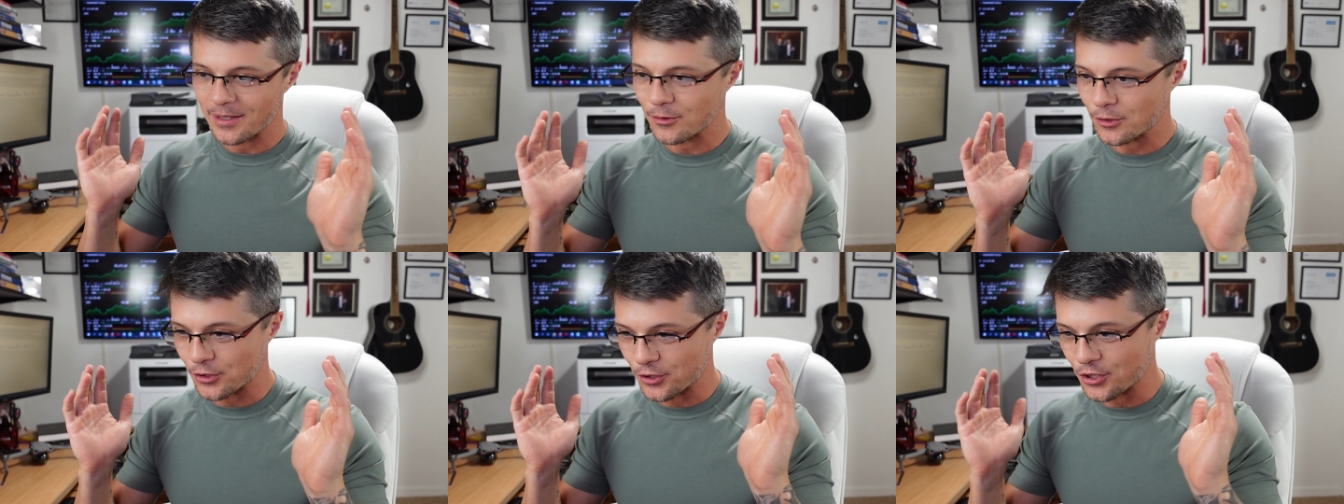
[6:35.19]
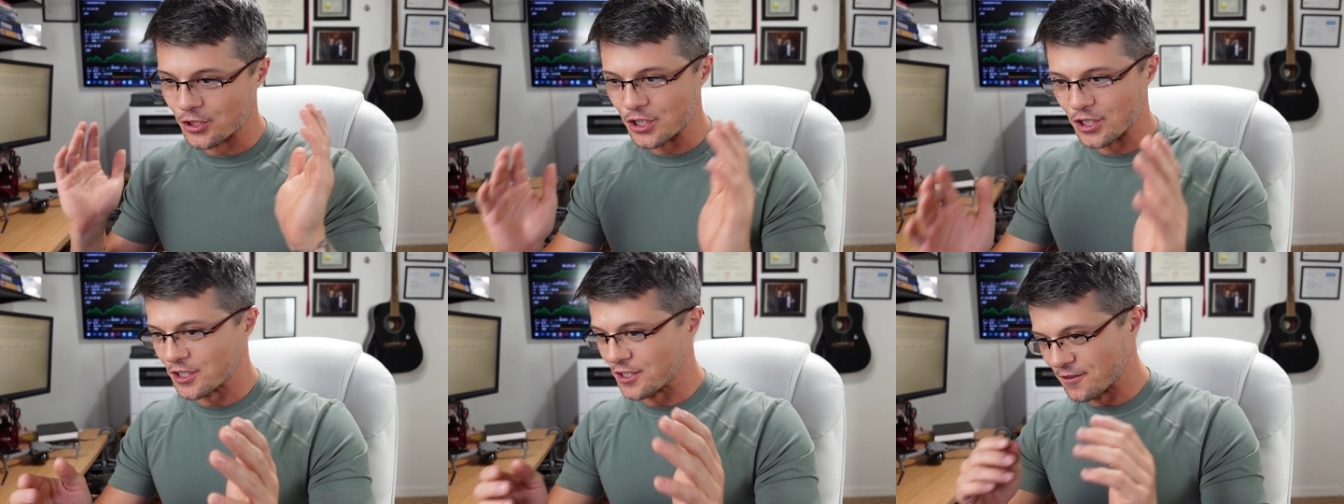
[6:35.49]
it was
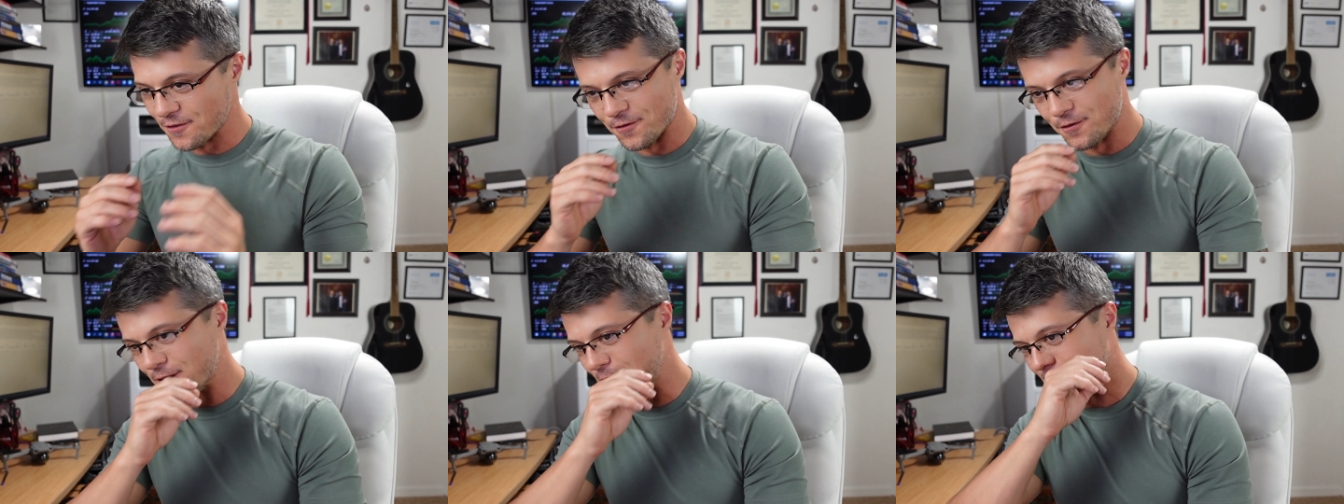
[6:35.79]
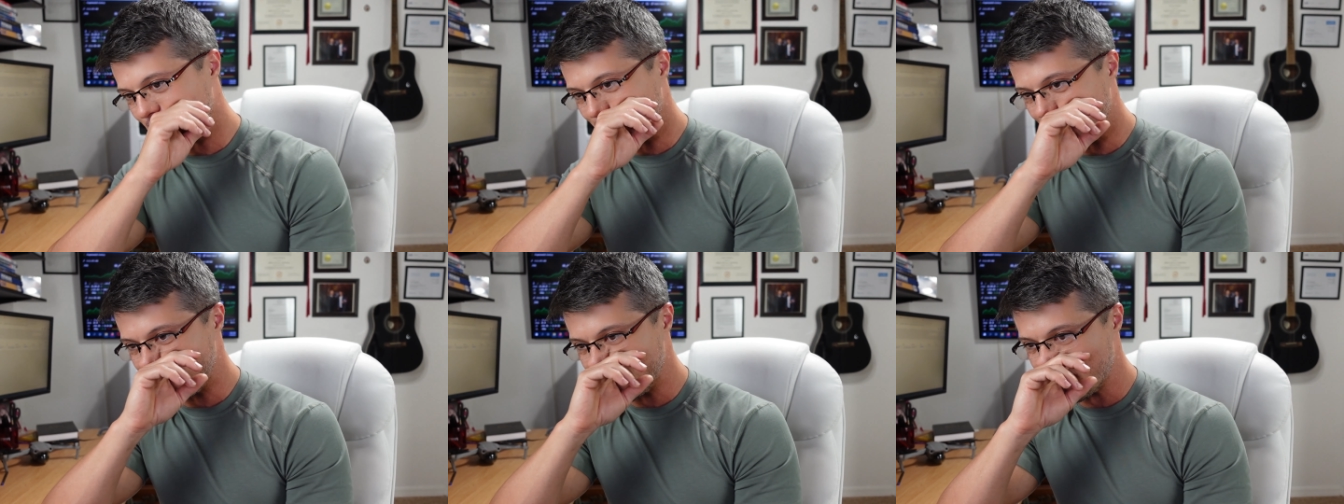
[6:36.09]
just
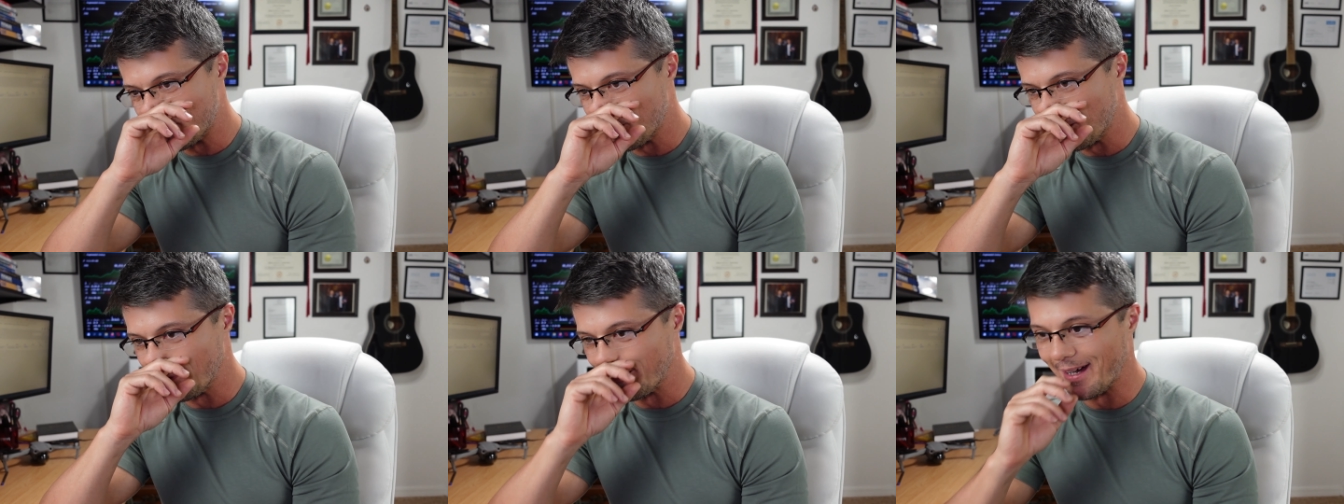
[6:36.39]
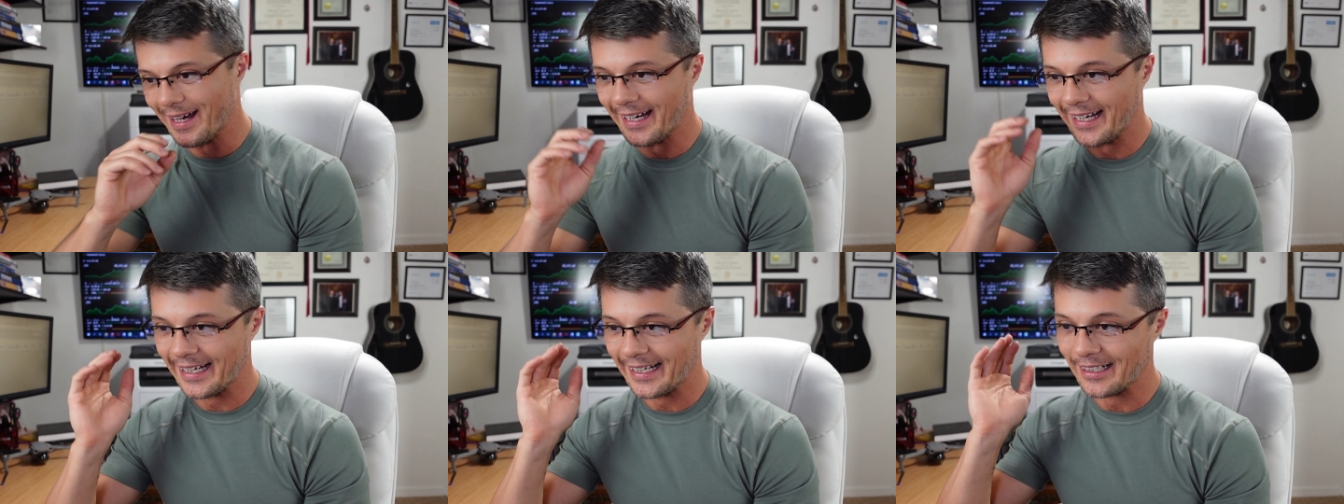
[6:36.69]
freaking destroying
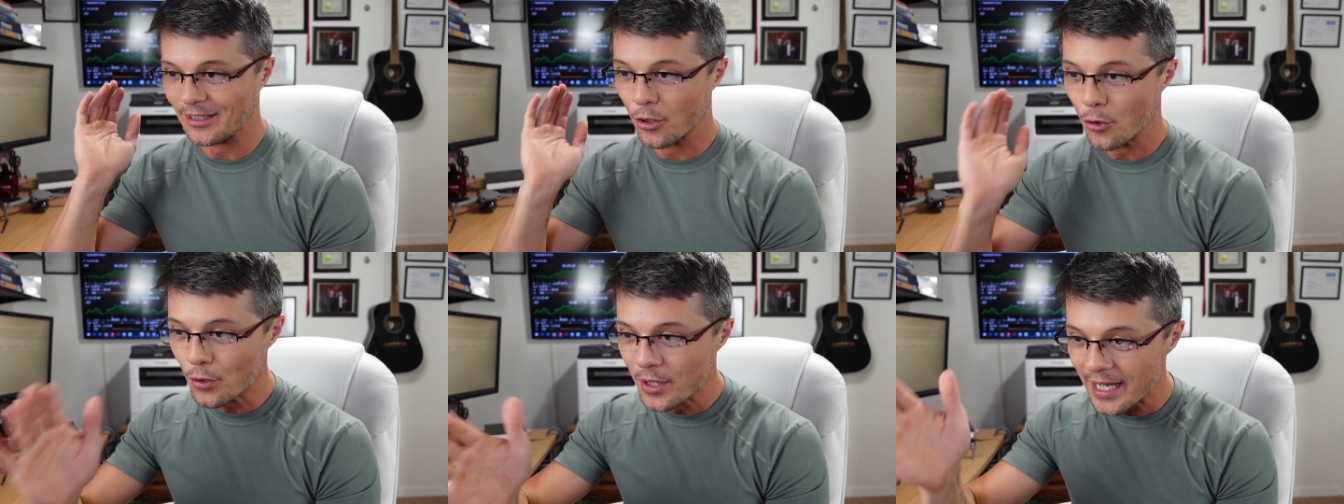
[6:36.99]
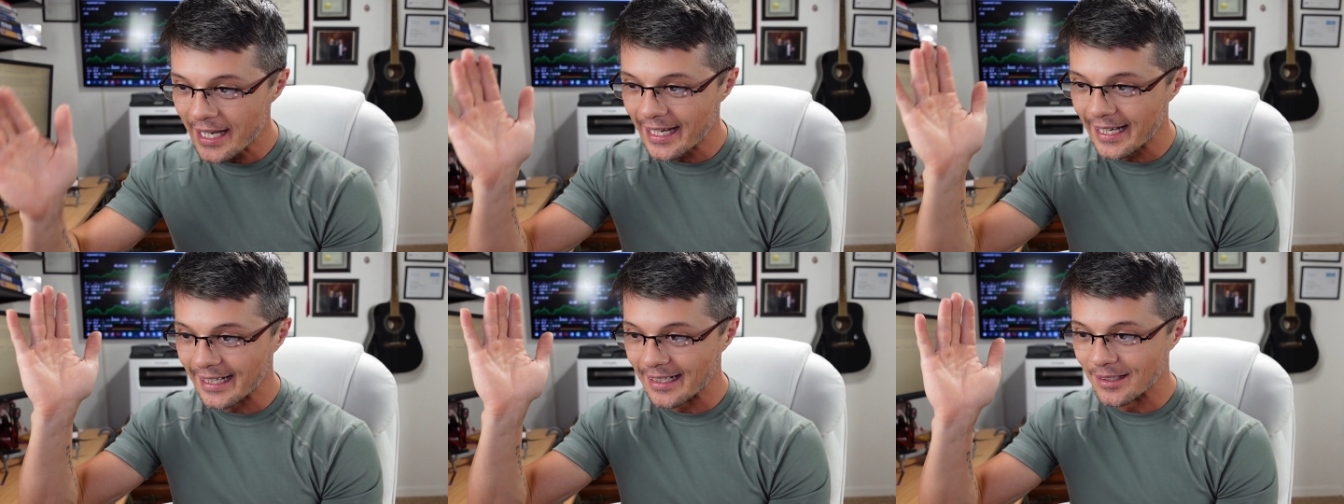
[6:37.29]
my hand
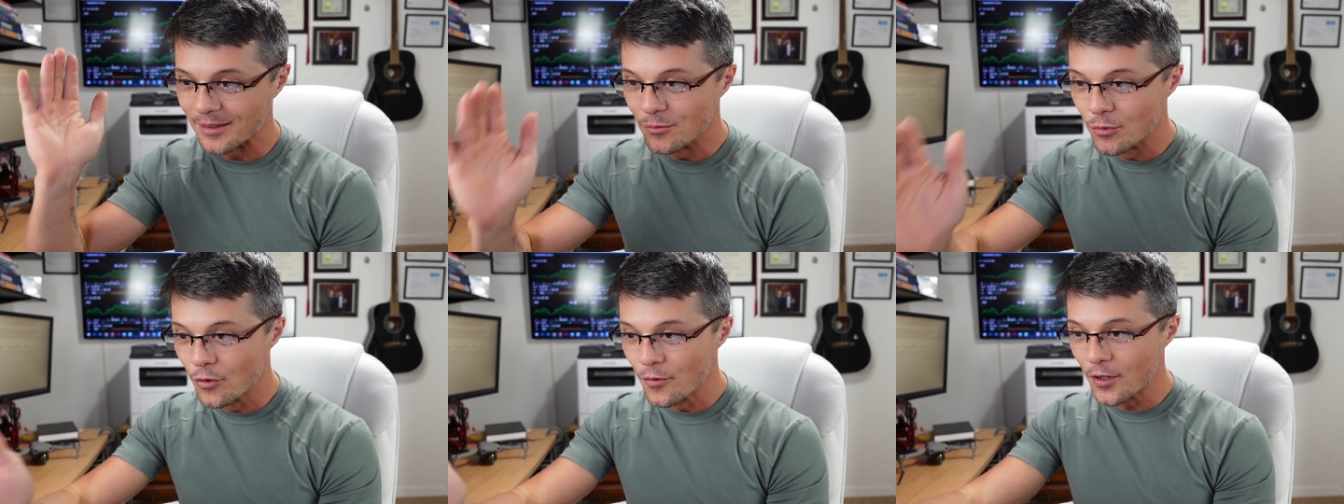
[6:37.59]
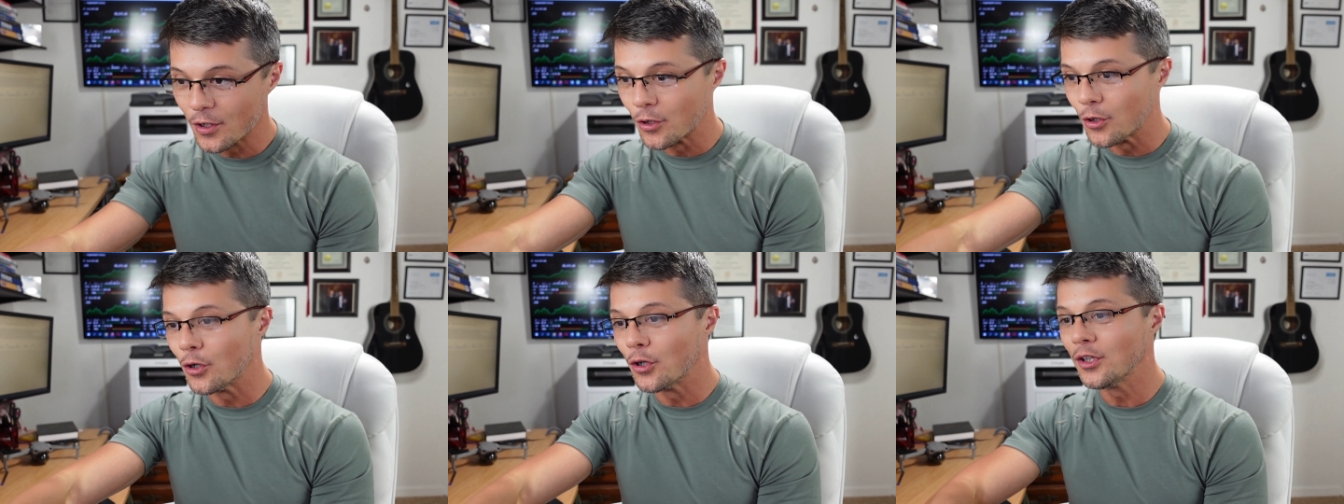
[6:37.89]
okay
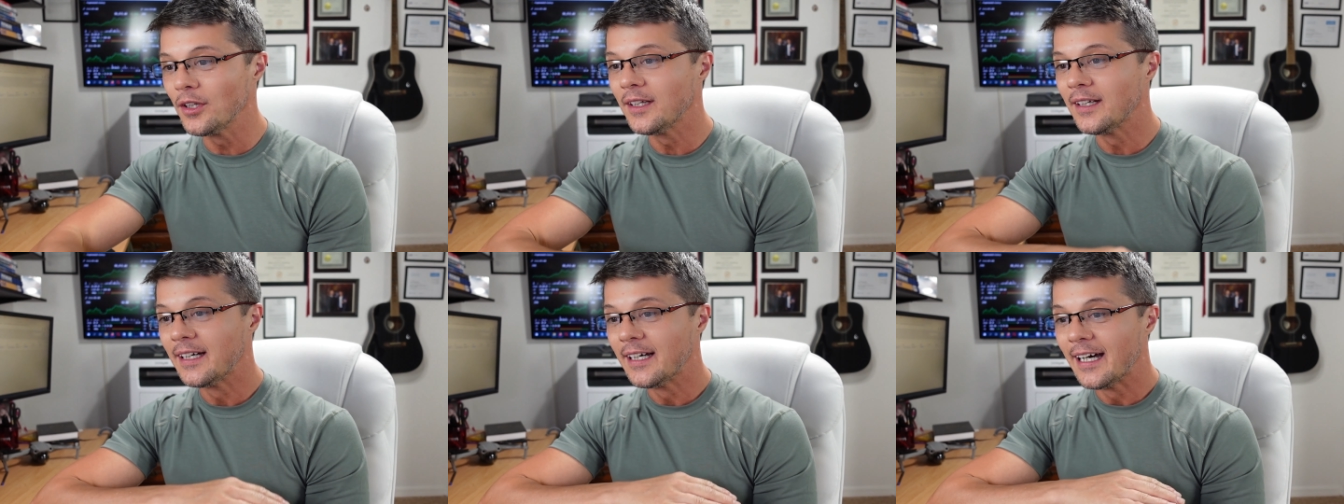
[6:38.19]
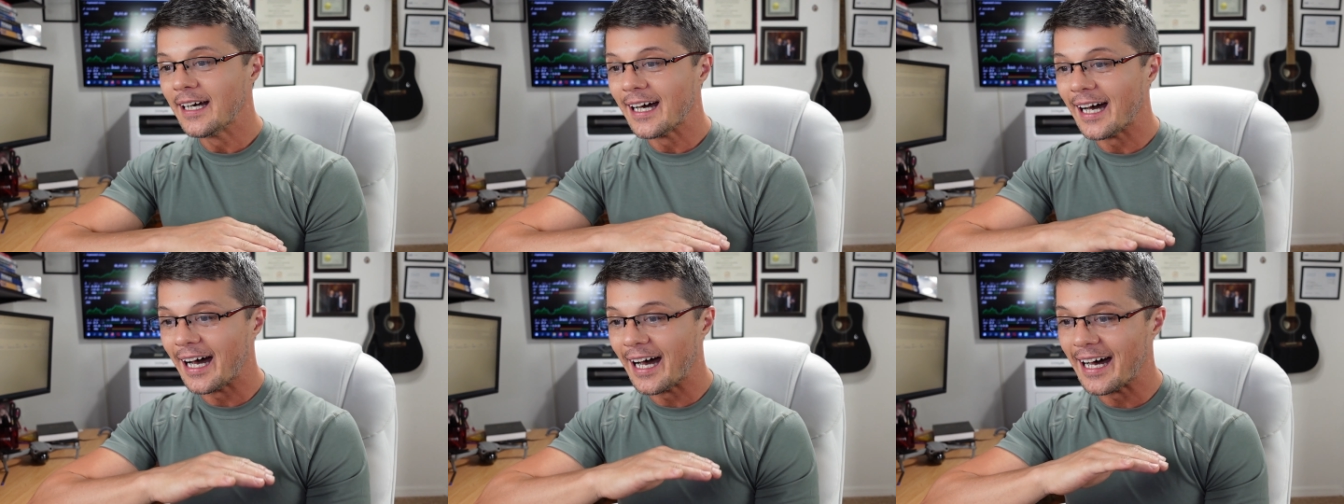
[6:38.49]
moving on
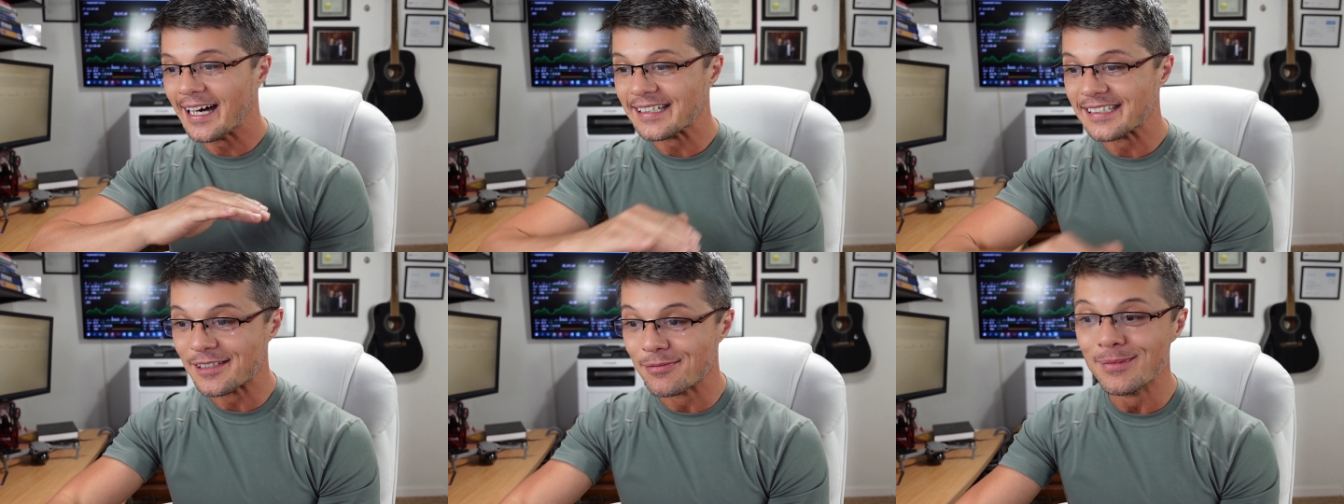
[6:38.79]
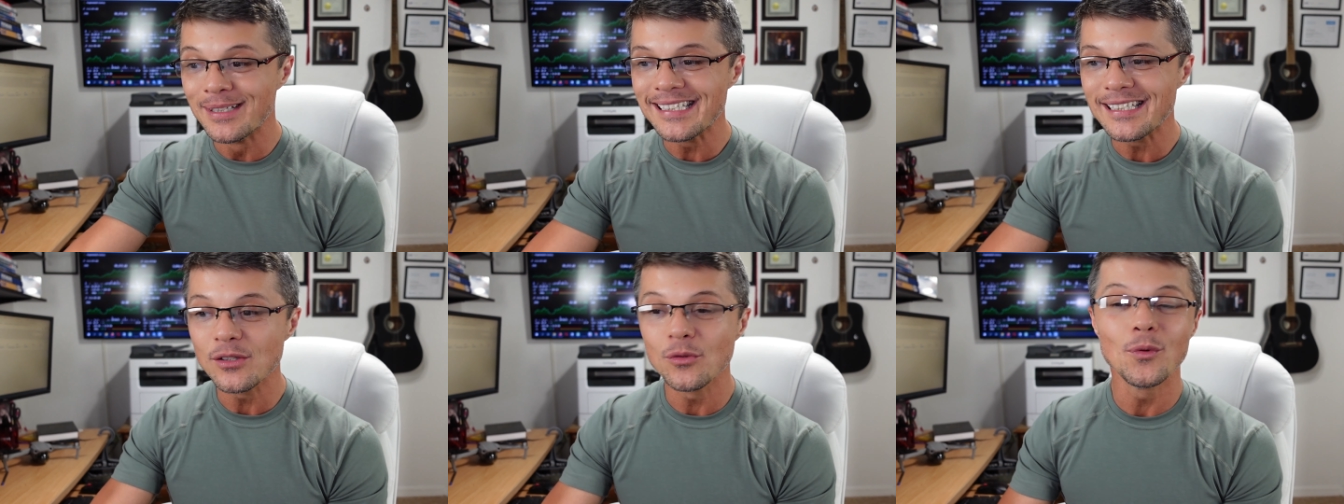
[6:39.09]
uh,
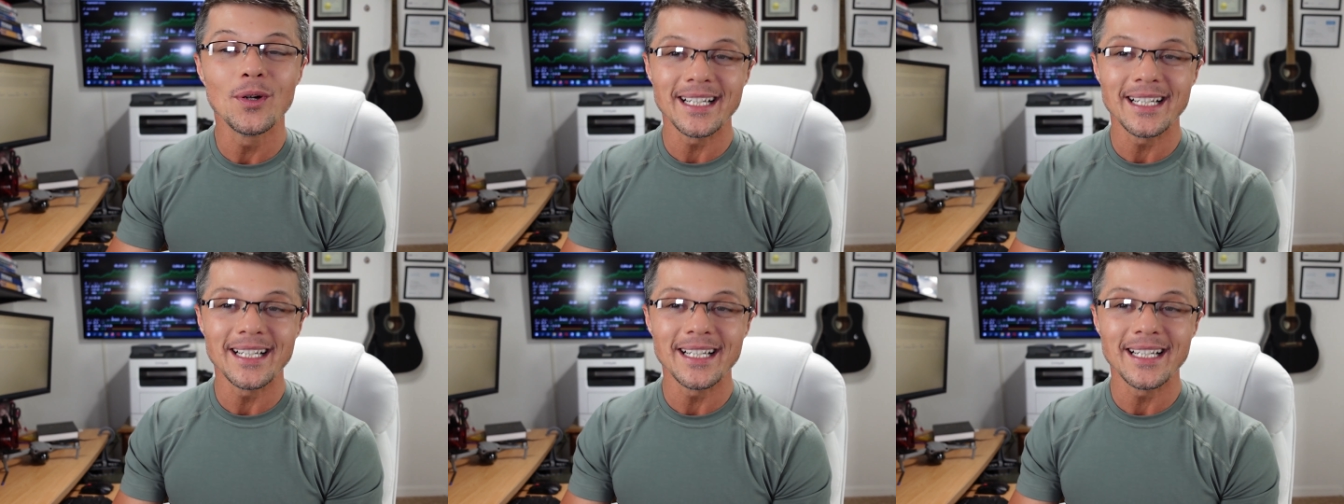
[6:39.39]
Smith &